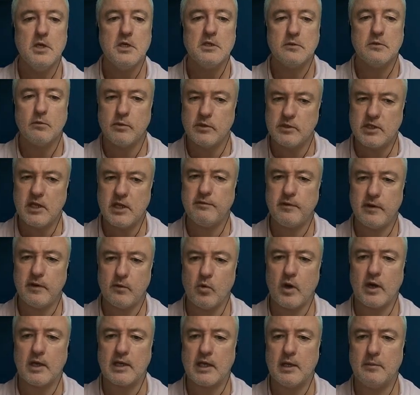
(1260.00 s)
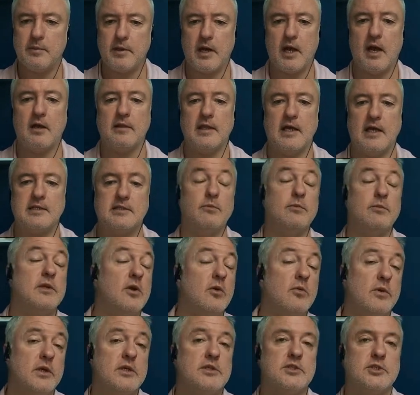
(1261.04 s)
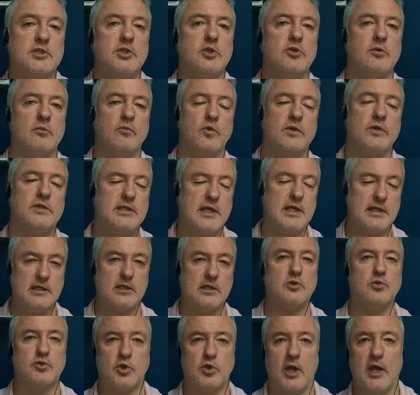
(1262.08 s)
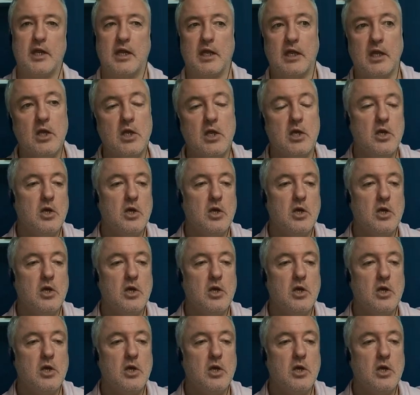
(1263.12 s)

So we definitely want to keep an eye on that. And we don't want to assume with technical trading,